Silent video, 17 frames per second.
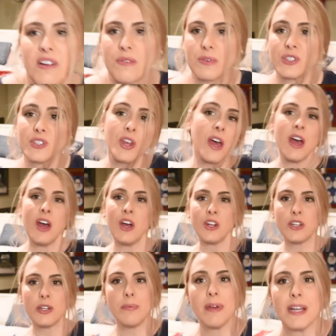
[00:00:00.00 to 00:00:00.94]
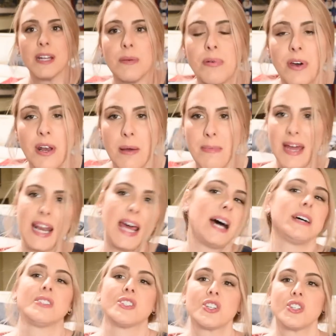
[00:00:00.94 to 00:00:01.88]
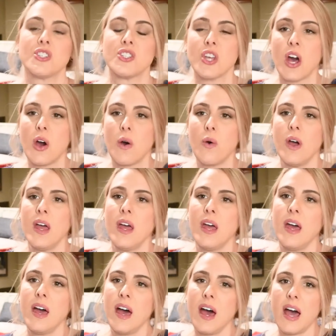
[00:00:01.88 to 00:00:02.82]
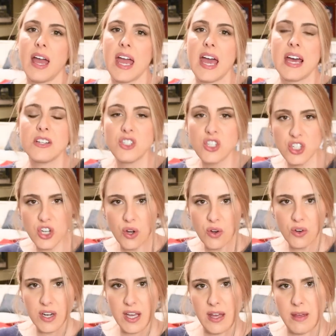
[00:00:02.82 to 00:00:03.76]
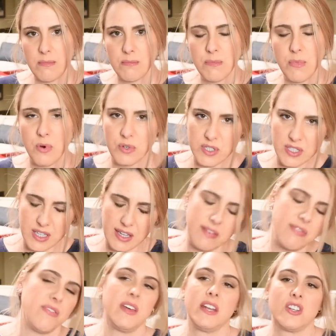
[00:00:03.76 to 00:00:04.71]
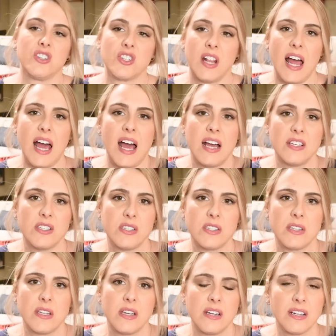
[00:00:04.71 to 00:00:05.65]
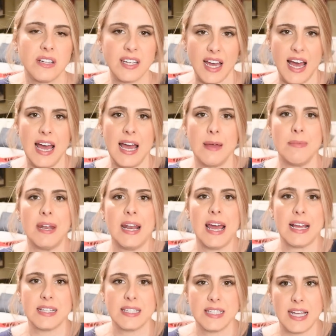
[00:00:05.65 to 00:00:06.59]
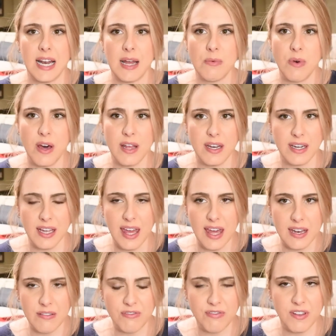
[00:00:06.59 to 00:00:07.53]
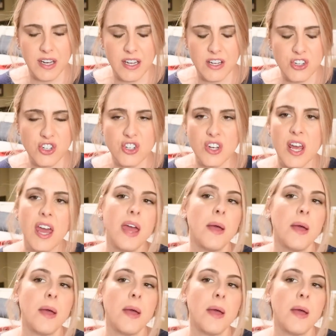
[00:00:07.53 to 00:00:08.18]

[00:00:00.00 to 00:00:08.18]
It was too big to put on my desk. So I had shown it mostly finished last time and I had said I wanted to get it finished,